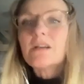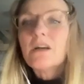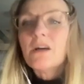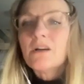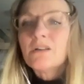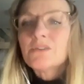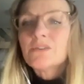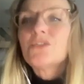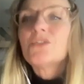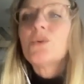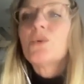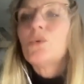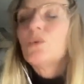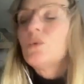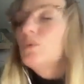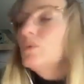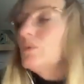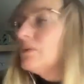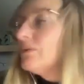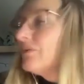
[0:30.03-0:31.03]
answer
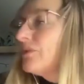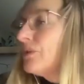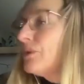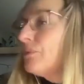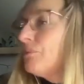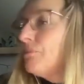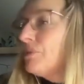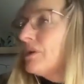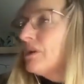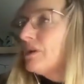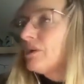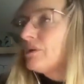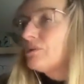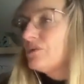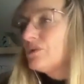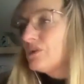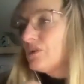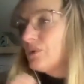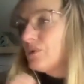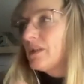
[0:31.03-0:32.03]
all of them, but
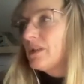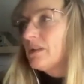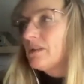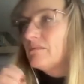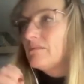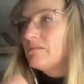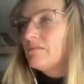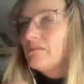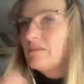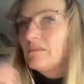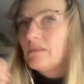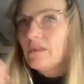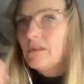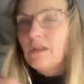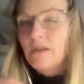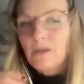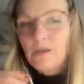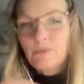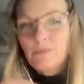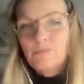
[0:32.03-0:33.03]
I'll do it
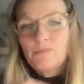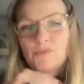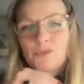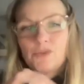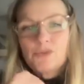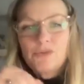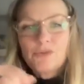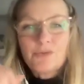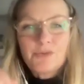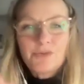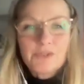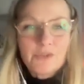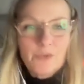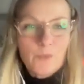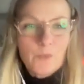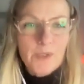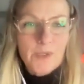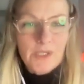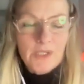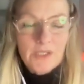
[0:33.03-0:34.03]
during the
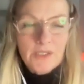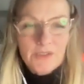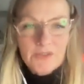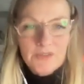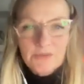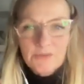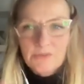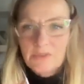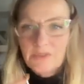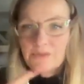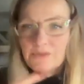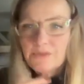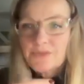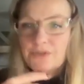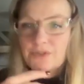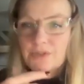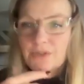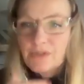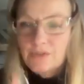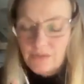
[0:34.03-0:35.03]
week. So I'll
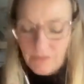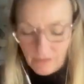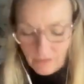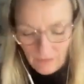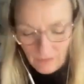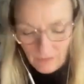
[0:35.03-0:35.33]
answer